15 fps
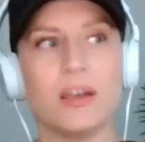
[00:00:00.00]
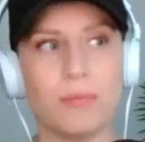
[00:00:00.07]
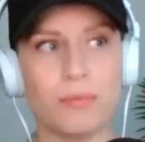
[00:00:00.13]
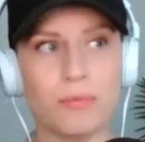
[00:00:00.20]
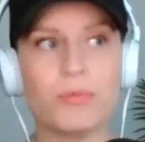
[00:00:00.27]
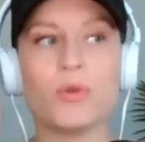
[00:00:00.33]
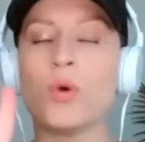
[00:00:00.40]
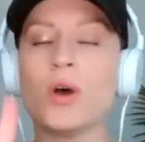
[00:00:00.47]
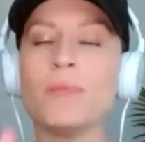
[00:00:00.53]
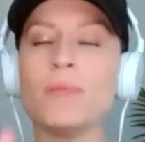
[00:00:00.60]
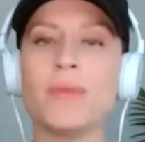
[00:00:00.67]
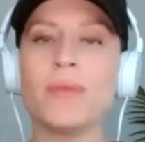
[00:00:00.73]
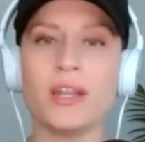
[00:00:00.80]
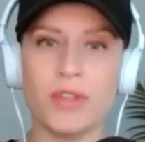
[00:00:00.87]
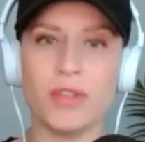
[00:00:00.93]
The one
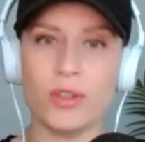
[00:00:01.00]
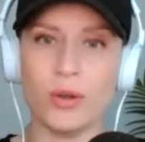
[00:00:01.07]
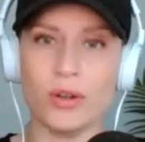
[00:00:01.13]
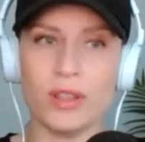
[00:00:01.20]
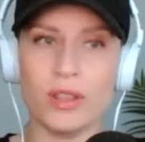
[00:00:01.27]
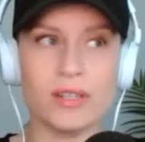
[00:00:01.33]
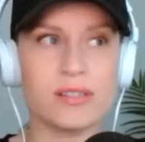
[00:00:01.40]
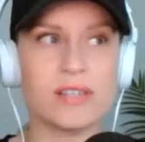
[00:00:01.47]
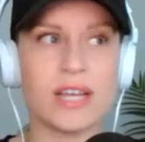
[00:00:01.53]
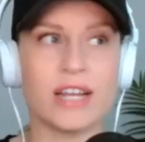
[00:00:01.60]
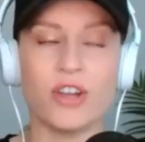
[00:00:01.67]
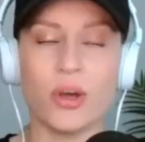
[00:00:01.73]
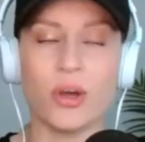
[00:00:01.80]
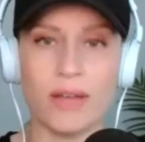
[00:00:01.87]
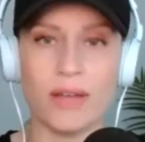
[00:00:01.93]
benefit though to this is I
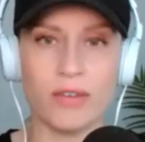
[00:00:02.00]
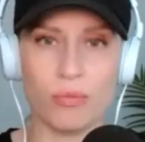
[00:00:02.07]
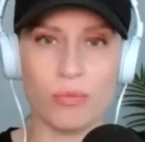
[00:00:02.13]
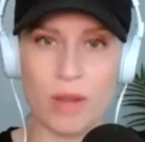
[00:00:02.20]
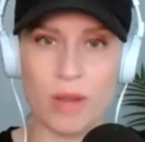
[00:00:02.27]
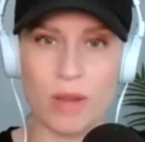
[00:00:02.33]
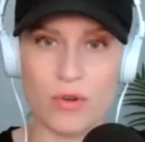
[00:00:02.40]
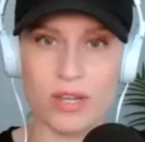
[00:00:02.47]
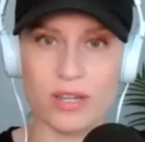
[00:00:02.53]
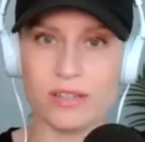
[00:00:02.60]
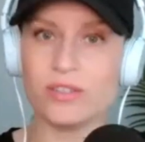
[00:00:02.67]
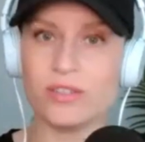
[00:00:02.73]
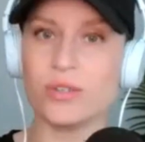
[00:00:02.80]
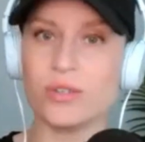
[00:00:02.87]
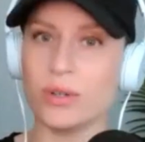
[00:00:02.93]
don't have a good memory.
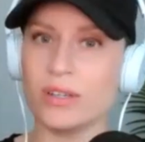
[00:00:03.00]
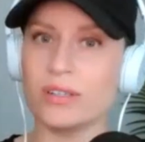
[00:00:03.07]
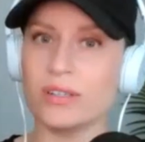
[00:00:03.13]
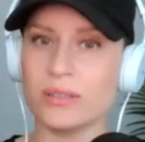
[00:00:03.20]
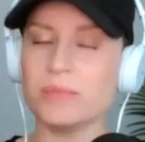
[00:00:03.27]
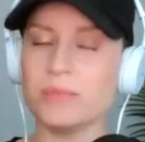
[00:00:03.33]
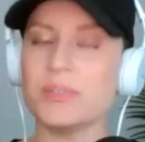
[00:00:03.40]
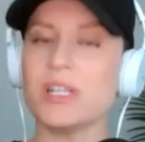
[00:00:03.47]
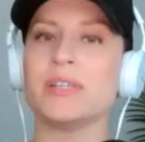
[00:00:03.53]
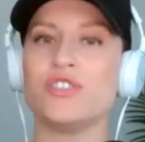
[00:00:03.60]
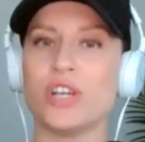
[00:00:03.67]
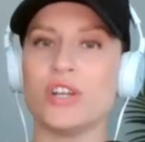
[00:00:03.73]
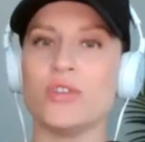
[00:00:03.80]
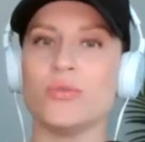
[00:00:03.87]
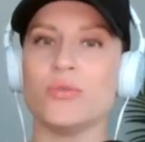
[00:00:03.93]
So sometimes I
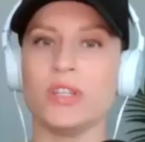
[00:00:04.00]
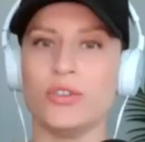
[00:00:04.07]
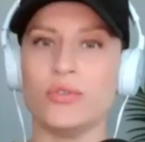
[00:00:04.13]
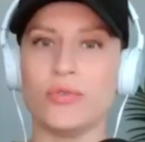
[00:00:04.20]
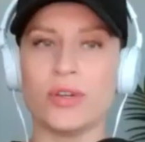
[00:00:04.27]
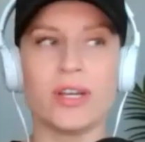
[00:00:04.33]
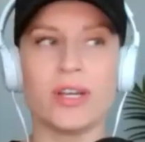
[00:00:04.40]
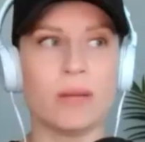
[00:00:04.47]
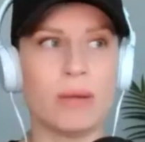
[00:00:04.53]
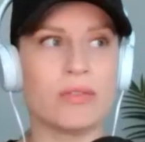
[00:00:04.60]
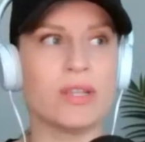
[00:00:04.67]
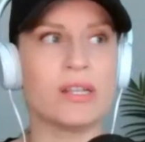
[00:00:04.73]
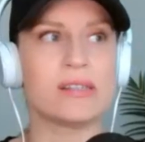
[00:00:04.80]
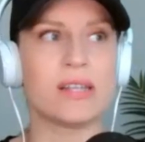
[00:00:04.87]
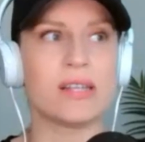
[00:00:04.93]
genuinely do forget about
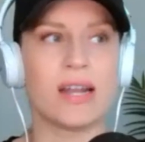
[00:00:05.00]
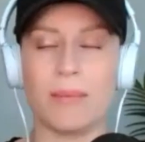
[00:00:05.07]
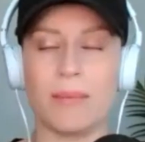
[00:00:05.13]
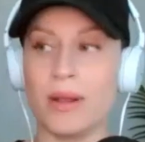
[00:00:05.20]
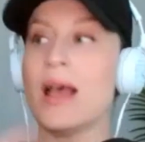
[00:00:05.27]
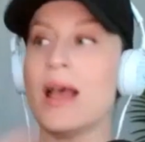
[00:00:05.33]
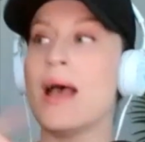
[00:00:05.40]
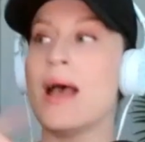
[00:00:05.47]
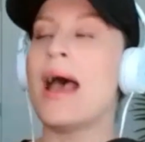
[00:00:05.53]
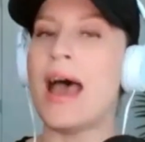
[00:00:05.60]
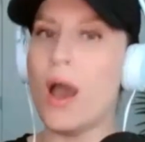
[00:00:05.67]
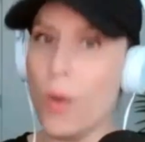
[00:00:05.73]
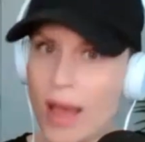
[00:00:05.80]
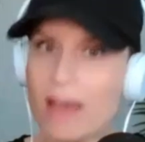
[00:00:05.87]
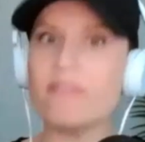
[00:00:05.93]
things that happen.
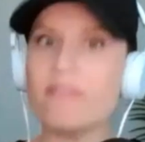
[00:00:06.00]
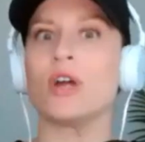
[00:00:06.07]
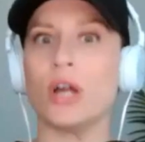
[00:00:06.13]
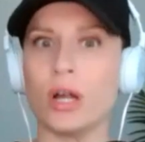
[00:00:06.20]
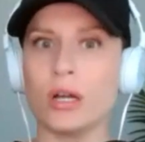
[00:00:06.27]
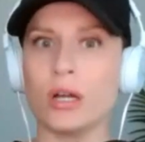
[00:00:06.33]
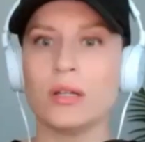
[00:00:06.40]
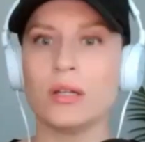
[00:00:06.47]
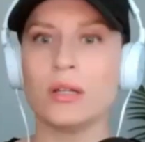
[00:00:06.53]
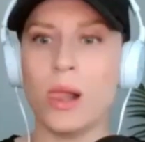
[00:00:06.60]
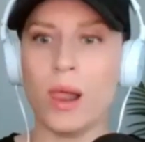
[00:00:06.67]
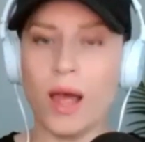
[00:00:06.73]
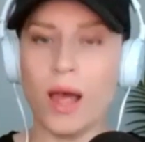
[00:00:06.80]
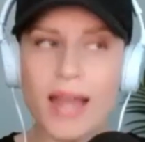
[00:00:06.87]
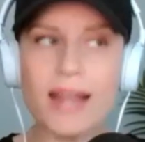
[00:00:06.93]
However,
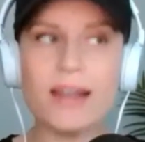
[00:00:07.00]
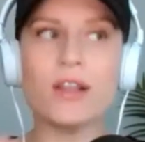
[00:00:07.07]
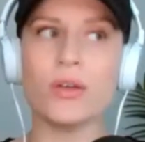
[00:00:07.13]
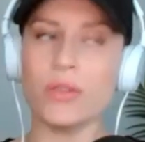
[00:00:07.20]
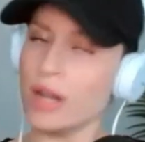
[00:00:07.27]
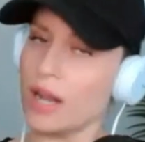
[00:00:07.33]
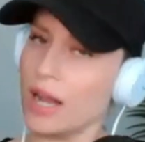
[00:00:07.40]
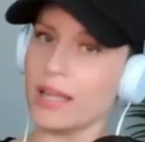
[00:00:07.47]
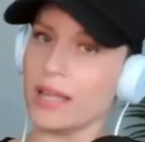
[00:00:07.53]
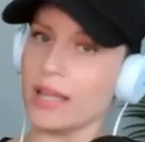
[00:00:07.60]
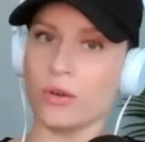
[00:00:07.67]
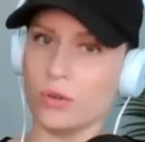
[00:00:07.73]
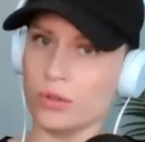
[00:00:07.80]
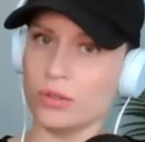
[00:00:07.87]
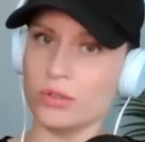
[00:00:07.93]
I know that I can
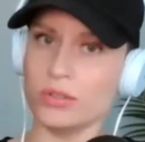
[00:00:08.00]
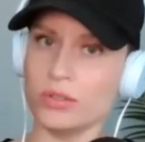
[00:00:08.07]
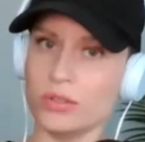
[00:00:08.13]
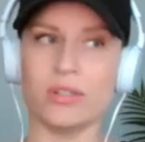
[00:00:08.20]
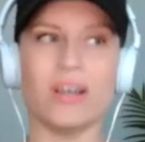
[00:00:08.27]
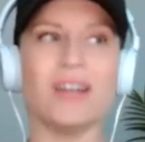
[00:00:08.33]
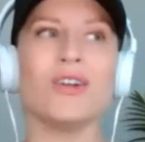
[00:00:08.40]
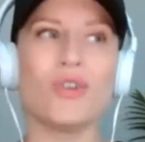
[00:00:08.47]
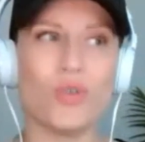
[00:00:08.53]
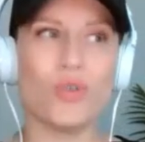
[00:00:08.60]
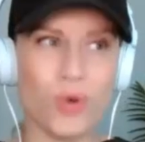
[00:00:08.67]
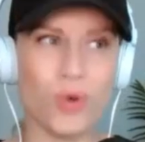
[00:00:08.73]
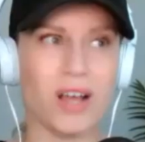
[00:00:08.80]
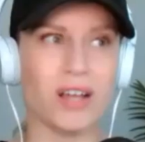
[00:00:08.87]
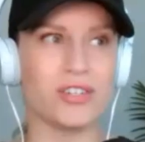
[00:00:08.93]
hold, not a
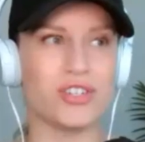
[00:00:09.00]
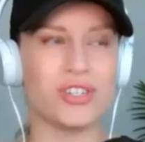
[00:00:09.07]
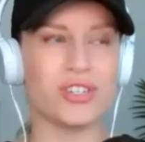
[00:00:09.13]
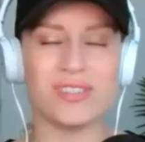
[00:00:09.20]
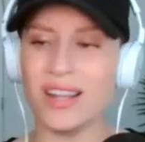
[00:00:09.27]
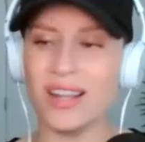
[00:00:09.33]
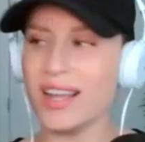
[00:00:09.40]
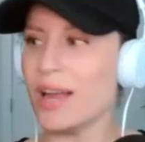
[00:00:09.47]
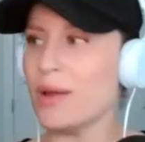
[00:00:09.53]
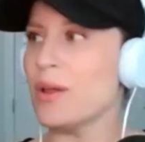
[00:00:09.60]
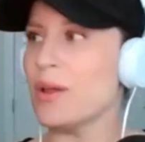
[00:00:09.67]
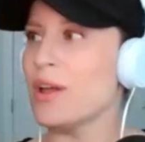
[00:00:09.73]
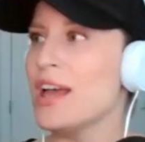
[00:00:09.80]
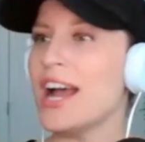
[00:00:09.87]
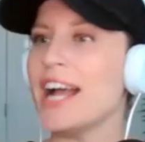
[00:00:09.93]
grudge. It's not like I
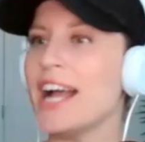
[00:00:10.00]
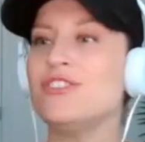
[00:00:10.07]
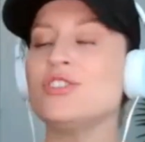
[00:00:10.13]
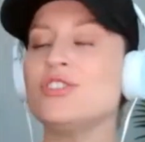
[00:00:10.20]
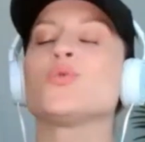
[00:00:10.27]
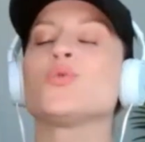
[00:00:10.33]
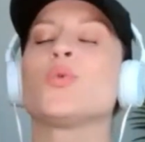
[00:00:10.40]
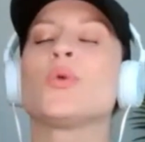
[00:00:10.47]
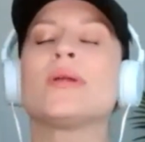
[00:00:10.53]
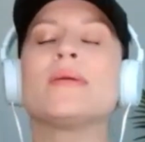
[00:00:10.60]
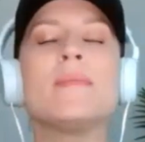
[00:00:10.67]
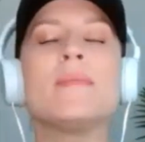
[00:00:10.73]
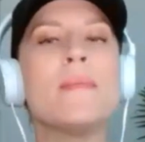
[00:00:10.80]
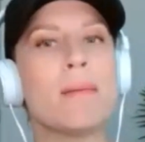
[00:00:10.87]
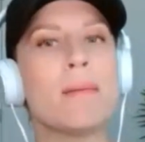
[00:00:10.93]
just
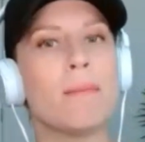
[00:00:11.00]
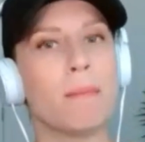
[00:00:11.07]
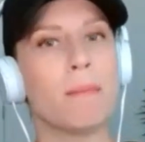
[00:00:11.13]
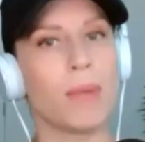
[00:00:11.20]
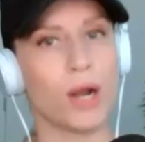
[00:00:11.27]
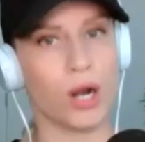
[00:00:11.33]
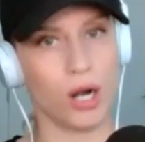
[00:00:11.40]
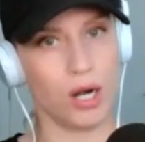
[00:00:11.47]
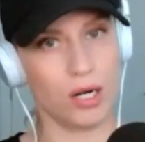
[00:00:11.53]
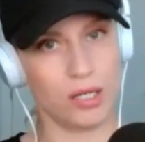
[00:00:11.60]
remember.